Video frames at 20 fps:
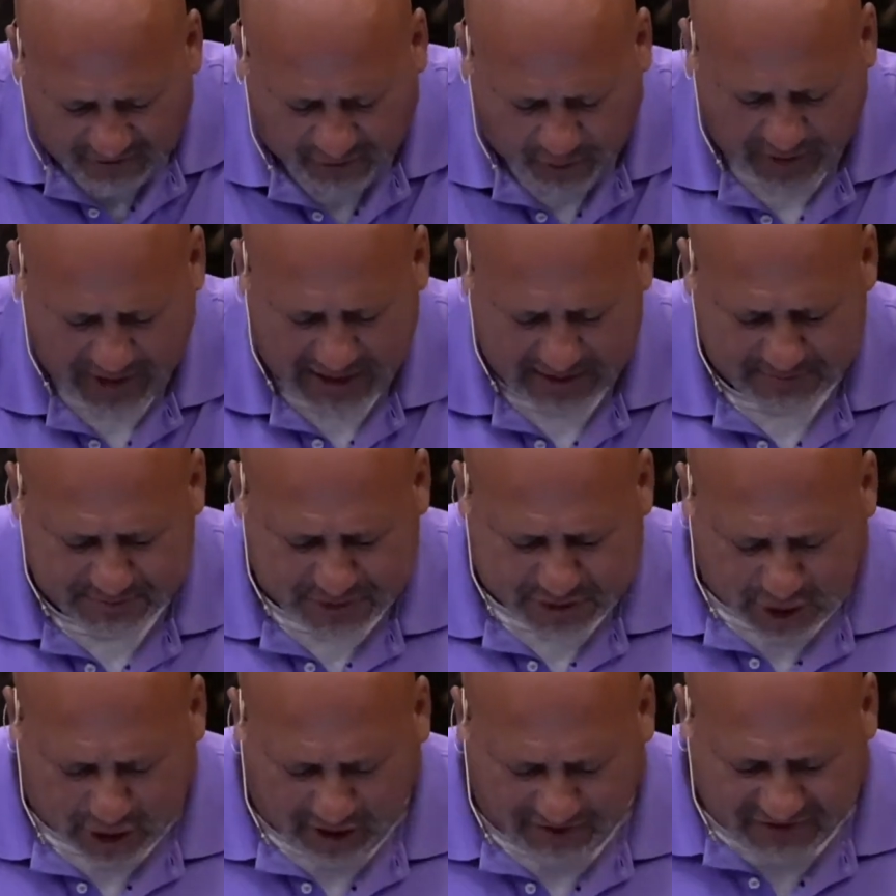for he
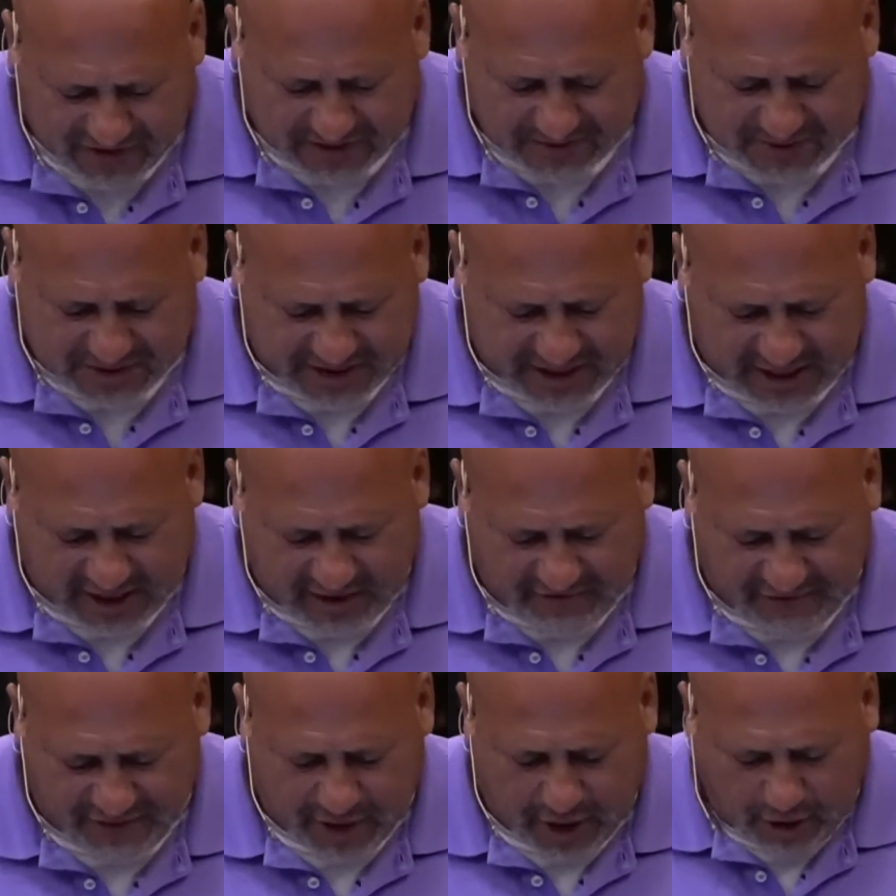observes
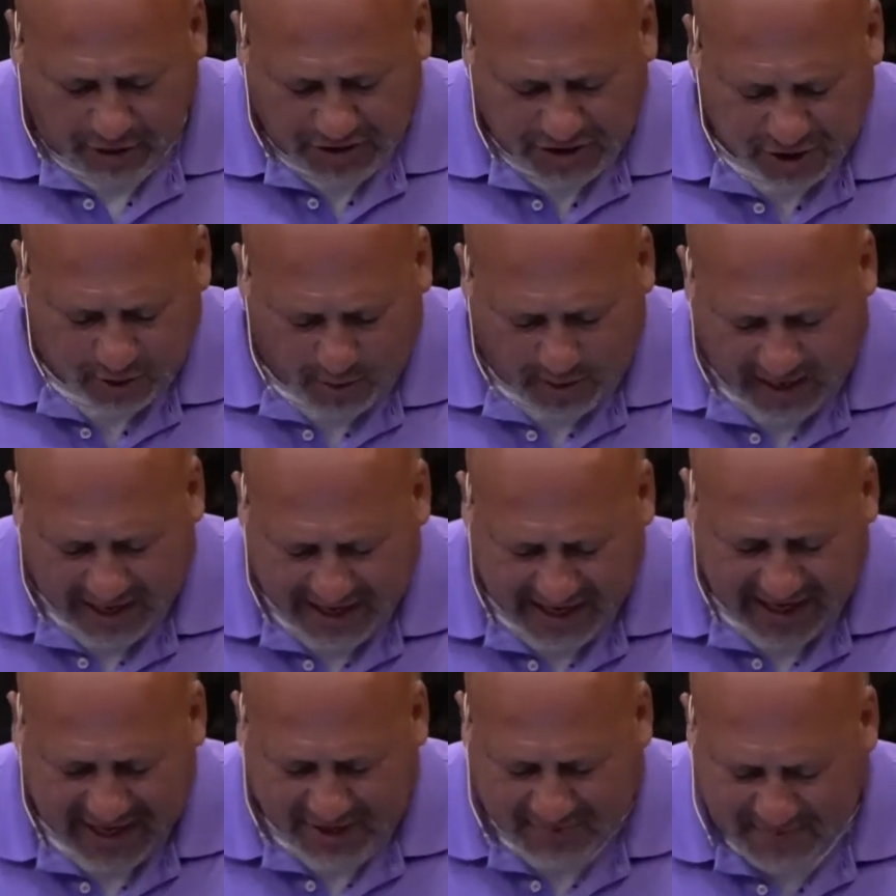himself, goes away,
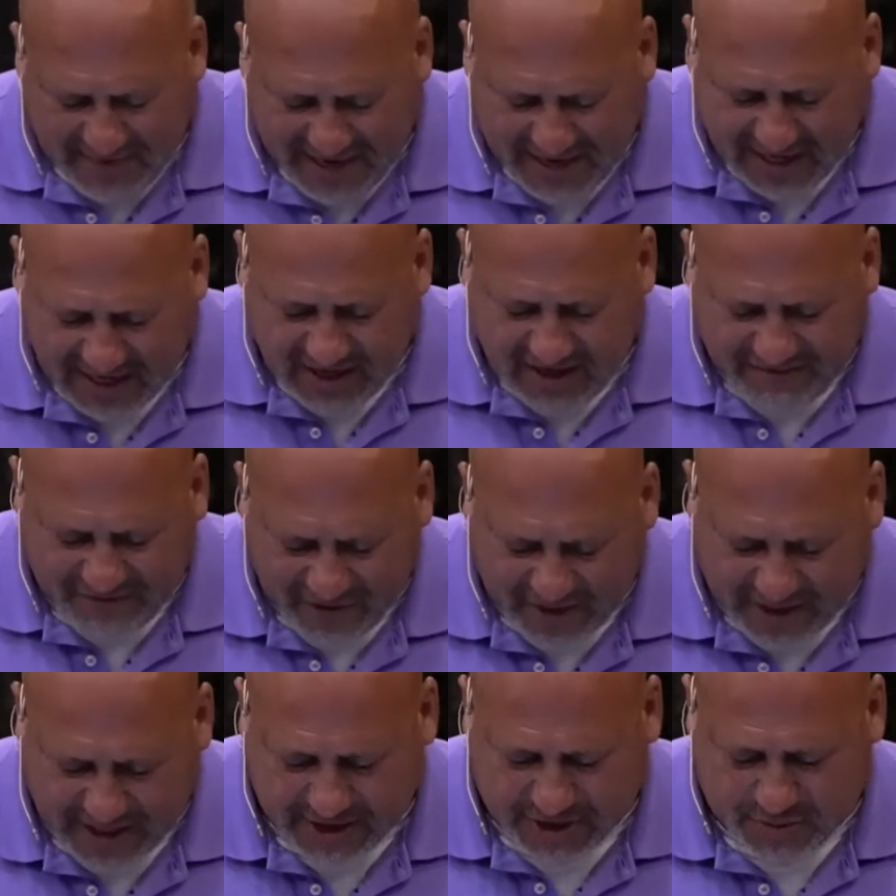and immediately
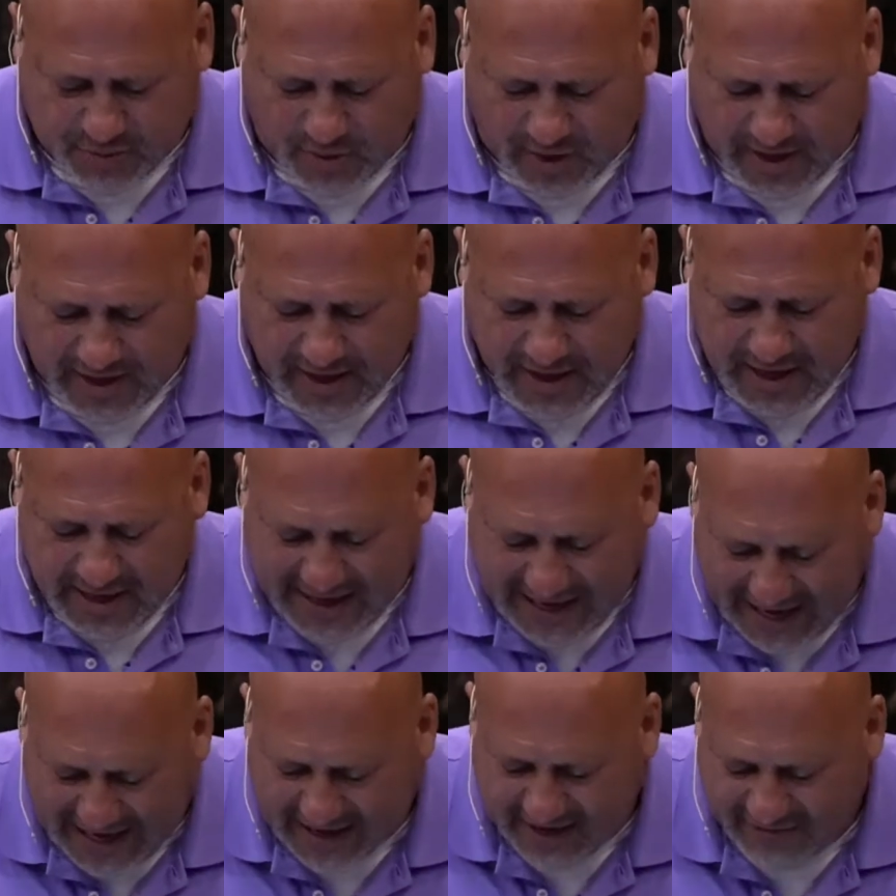forgets what
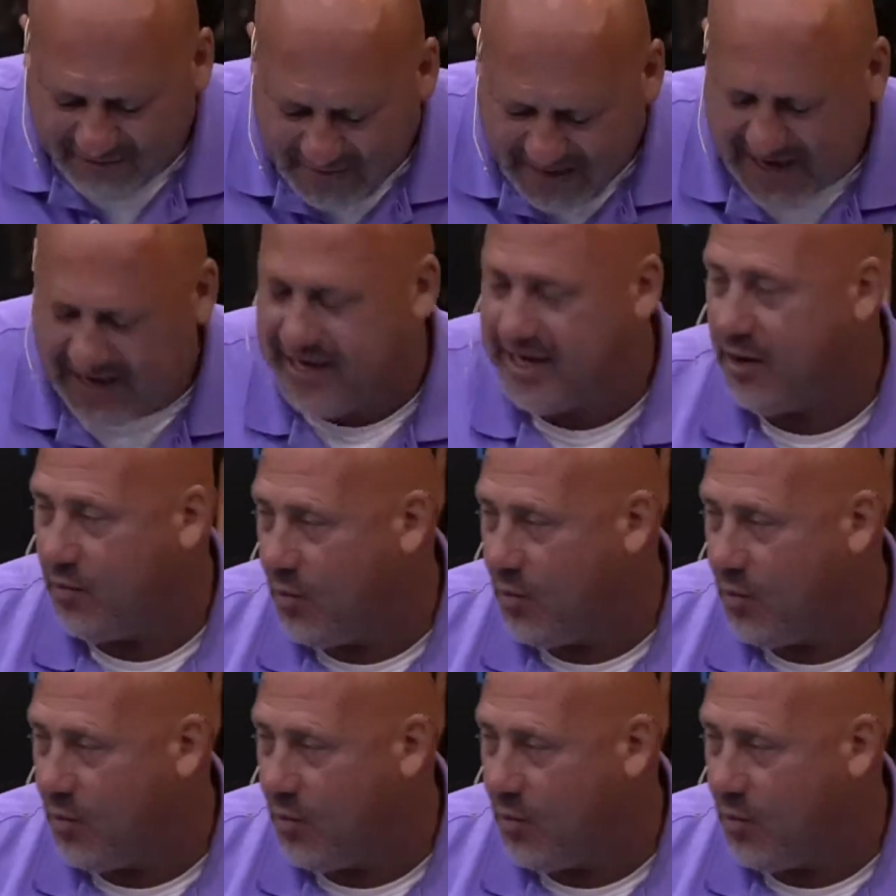kind of man he